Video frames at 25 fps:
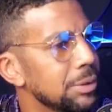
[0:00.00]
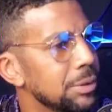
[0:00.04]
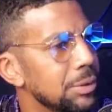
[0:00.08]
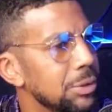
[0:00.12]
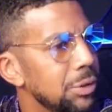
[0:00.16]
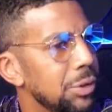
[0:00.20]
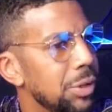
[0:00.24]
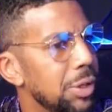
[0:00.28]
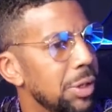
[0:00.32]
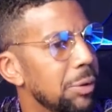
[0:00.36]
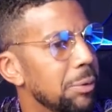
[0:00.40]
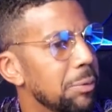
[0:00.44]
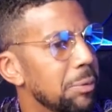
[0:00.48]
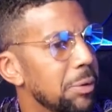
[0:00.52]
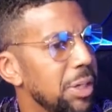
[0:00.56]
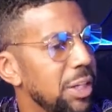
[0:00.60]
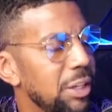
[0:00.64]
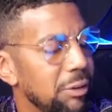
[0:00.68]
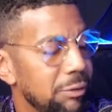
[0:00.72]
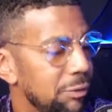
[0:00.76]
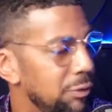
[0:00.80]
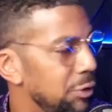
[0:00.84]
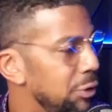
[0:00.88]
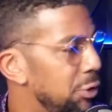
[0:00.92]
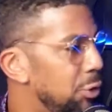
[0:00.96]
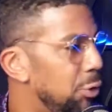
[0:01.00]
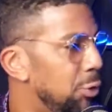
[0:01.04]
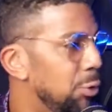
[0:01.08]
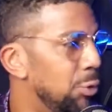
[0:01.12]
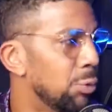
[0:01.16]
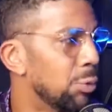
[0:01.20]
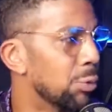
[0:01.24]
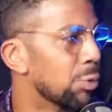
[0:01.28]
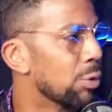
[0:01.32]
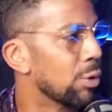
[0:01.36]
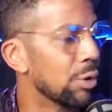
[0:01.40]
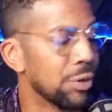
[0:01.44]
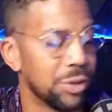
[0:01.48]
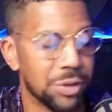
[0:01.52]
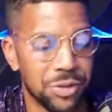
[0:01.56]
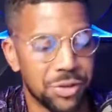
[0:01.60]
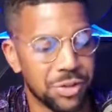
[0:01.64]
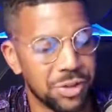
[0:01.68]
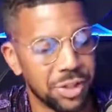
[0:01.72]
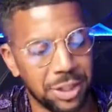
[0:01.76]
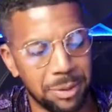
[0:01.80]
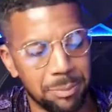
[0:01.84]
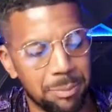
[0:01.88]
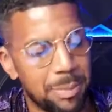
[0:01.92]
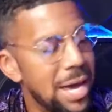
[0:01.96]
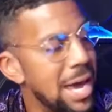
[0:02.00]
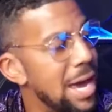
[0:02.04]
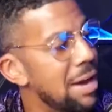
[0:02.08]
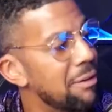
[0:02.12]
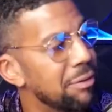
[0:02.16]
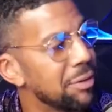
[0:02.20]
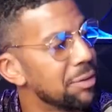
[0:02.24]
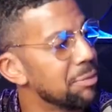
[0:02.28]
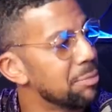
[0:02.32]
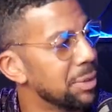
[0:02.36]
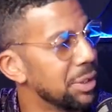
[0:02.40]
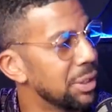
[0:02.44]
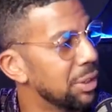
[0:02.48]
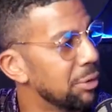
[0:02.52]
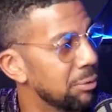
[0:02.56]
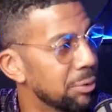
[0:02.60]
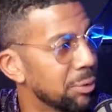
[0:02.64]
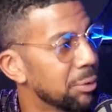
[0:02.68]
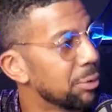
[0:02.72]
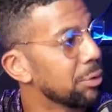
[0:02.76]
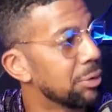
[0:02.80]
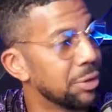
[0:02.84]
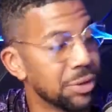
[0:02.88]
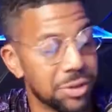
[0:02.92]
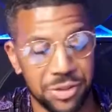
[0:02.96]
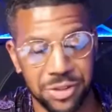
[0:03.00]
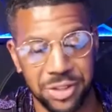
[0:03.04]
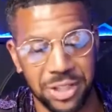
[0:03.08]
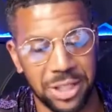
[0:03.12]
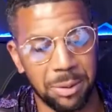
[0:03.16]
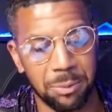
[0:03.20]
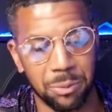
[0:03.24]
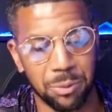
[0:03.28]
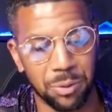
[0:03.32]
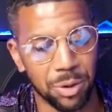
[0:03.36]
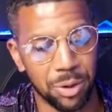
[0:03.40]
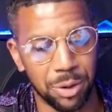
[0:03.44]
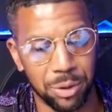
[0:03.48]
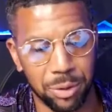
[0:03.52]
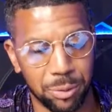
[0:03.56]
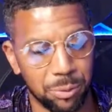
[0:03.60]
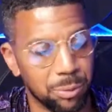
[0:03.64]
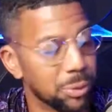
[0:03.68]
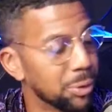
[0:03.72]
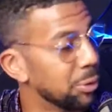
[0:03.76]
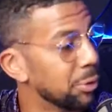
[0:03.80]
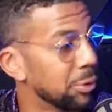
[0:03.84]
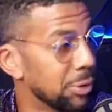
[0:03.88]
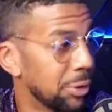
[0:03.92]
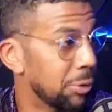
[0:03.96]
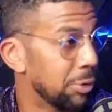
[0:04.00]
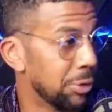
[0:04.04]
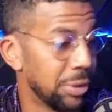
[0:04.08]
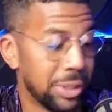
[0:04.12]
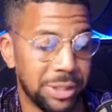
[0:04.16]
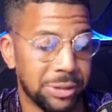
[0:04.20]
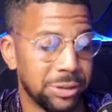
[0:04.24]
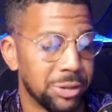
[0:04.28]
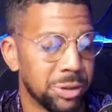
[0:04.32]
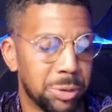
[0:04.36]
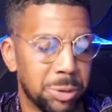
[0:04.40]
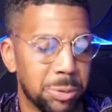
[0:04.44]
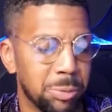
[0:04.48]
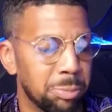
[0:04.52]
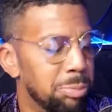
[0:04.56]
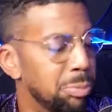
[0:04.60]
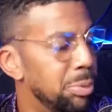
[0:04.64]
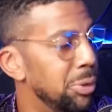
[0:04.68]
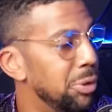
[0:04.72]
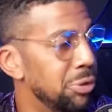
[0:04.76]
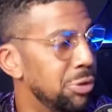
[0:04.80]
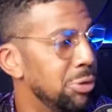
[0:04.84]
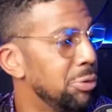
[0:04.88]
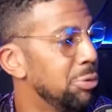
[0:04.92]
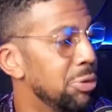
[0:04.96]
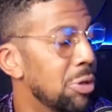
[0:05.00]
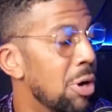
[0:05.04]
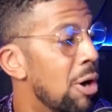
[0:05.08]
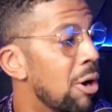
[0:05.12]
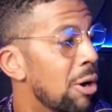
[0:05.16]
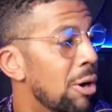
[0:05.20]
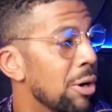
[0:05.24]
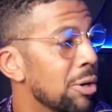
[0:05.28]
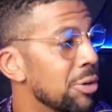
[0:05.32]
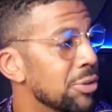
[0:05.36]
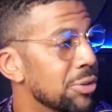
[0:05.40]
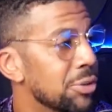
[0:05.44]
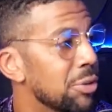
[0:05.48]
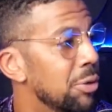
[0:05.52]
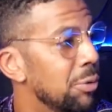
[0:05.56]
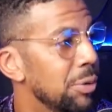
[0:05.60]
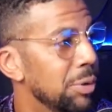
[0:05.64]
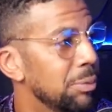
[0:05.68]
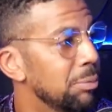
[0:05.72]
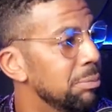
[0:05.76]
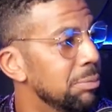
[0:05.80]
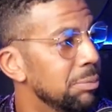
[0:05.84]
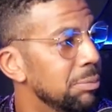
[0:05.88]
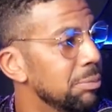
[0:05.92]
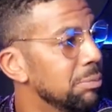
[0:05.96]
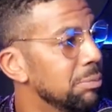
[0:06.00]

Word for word: You know, if you were on the same path with me, if we were on the same road, and we're like just put two cars going